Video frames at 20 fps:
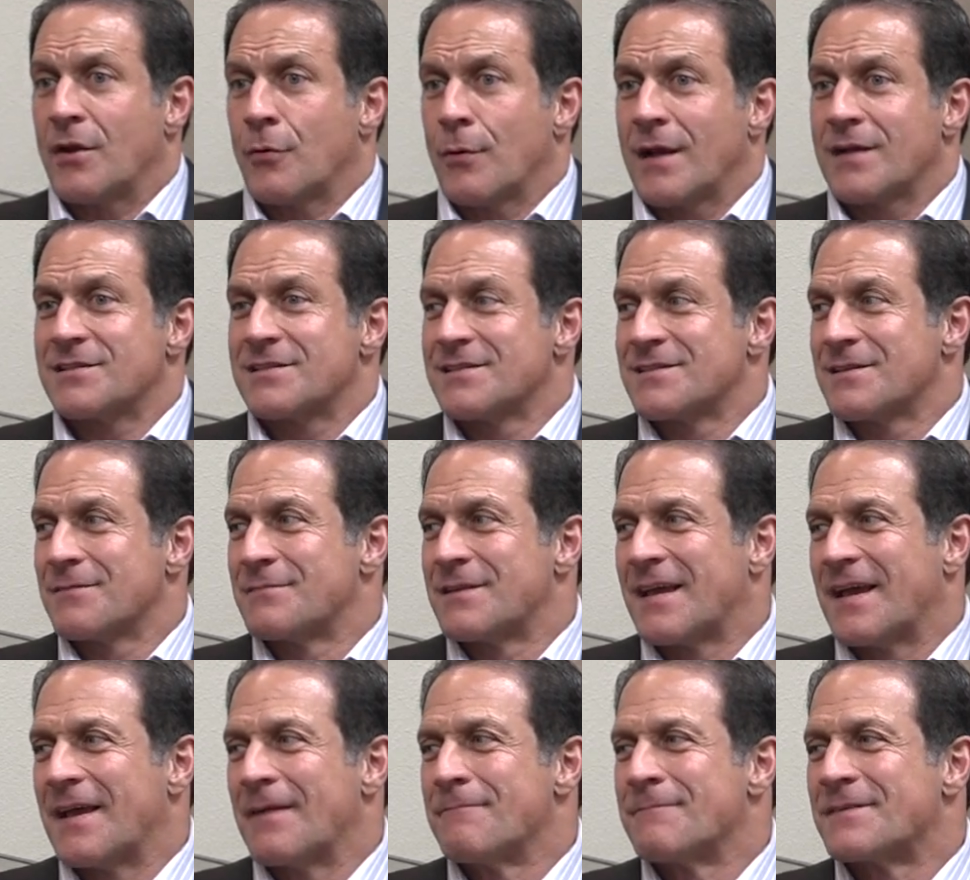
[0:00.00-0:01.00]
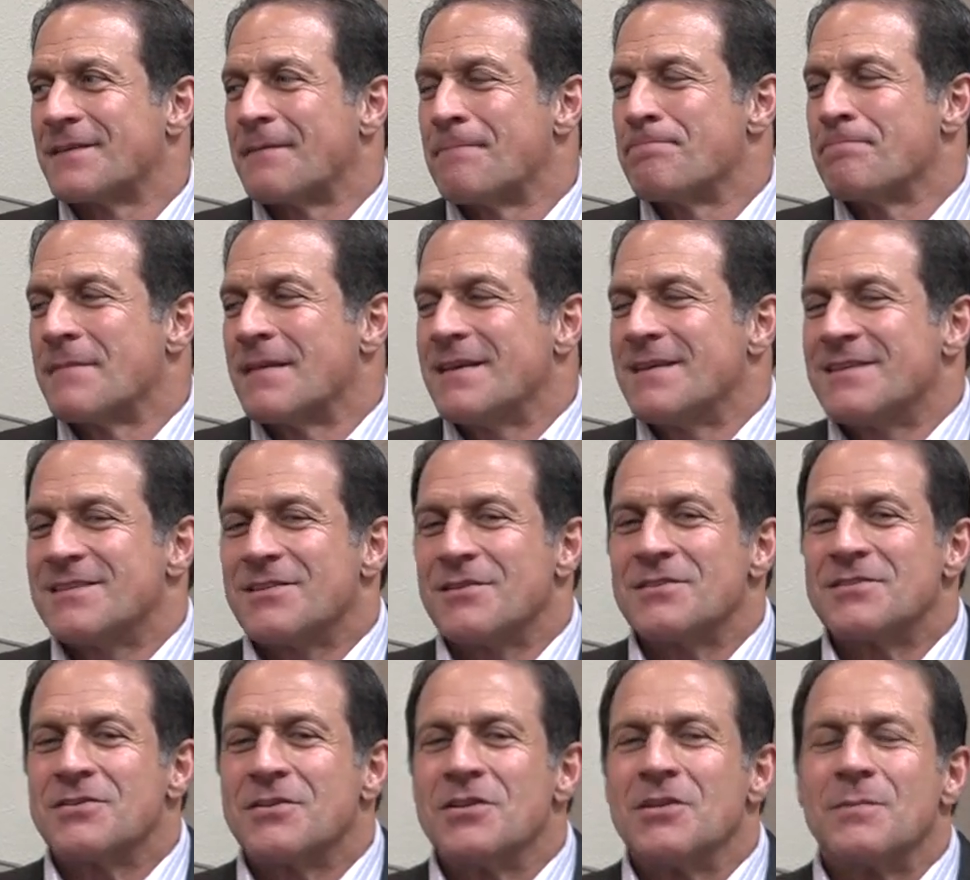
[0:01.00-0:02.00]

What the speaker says: direction sometimes. So it's good